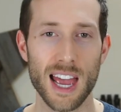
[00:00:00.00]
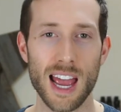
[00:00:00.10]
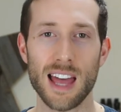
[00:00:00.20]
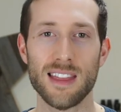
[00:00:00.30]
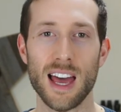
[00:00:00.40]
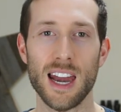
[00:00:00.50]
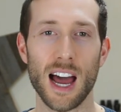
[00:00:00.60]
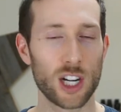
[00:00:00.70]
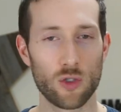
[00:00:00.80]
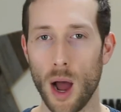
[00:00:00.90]
And then
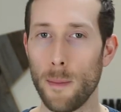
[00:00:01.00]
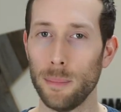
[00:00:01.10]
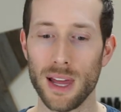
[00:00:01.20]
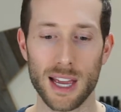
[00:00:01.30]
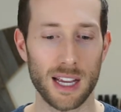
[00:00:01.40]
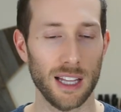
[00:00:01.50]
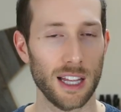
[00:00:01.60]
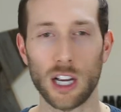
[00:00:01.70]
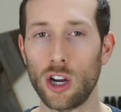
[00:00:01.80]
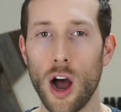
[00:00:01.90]
I drop like
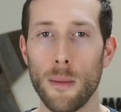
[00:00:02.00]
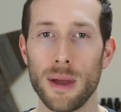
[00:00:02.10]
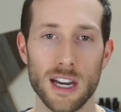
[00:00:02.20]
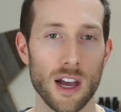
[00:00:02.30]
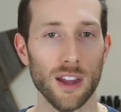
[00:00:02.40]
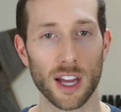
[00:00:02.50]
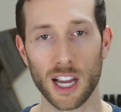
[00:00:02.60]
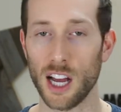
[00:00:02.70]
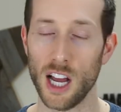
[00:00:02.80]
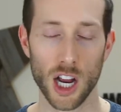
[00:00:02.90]
a comment, not like
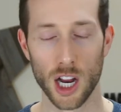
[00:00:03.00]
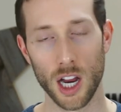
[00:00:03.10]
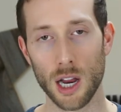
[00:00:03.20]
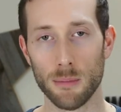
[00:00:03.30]
a, hey